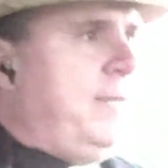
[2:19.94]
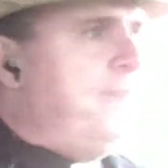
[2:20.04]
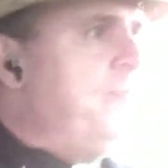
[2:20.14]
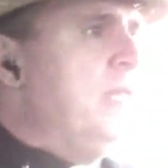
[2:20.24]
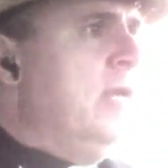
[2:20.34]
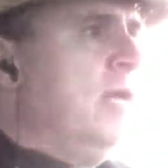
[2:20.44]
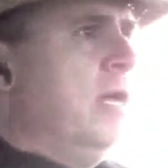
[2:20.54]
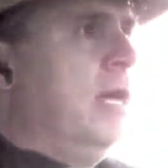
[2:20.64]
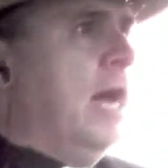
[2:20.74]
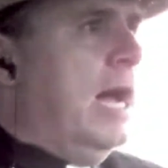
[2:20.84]

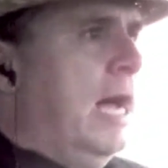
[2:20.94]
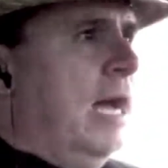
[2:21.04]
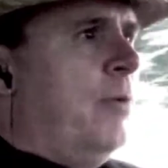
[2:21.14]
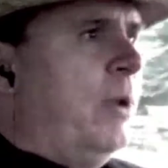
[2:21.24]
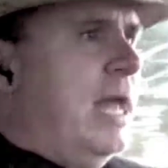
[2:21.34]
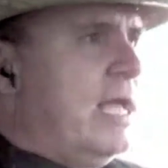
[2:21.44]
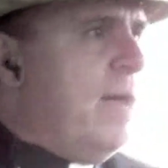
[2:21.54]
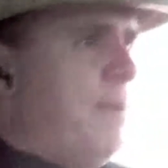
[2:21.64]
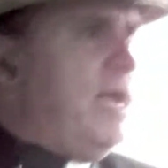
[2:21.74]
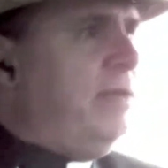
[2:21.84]
when I
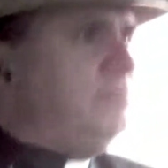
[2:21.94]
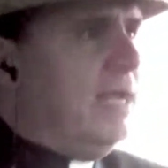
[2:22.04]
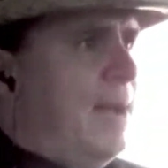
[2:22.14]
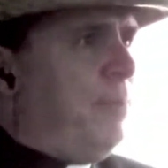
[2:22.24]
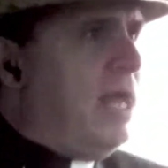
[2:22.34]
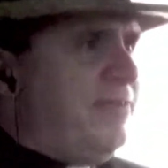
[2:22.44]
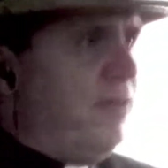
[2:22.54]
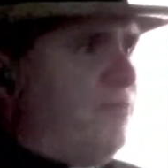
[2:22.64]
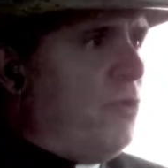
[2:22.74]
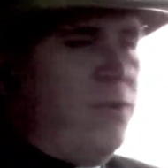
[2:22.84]
got my Apple
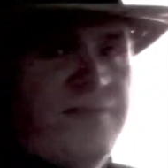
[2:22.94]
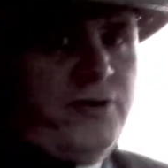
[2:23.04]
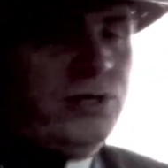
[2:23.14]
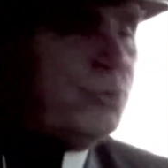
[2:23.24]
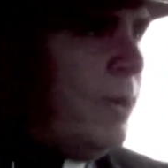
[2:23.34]
iPhone 4, the first